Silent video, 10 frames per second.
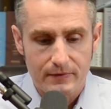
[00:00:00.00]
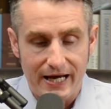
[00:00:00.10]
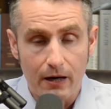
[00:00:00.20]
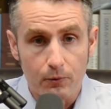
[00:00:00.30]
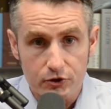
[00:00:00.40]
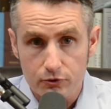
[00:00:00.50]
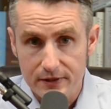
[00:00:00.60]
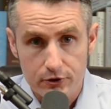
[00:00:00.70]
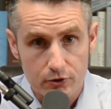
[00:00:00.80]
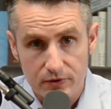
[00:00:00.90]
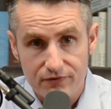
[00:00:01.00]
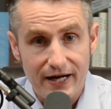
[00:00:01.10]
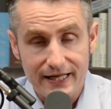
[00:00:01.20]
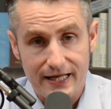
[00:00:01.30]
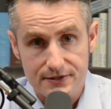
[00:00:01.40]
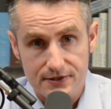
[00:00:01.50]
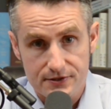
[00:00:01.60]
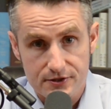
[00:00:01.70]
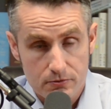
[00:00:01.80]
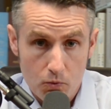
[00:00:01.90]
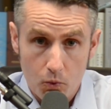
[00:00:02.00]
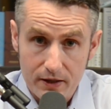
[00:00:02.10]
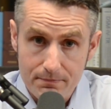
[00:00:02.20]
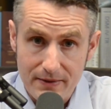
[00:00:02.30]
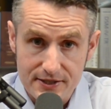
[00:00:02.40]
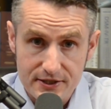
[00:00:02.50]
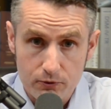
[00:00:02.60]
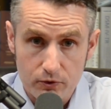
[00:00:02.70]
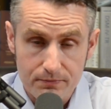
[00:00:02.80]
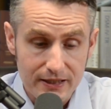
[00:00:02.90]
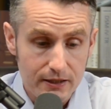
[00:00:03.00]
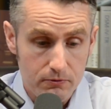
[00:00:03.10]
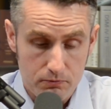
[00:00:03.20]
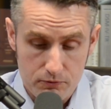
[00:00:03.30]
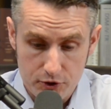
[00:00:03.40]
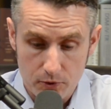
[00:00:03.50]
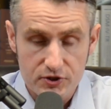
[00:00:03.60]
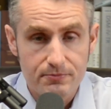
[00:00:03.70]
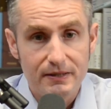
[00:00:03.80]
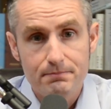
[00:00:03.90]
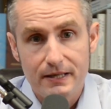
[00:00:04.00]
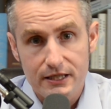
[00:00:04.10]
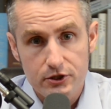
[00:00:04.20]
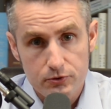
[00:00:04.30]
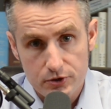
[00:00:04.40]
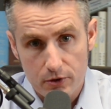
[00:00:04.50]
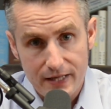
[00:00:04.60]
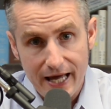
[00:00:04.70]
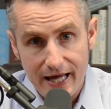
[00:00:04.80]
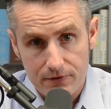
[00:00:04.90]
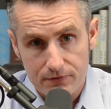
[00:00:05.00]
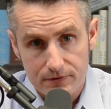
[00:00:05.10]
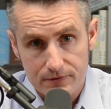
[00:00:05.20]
How will you be good with finances? One basic would be, don't spend money you don't have.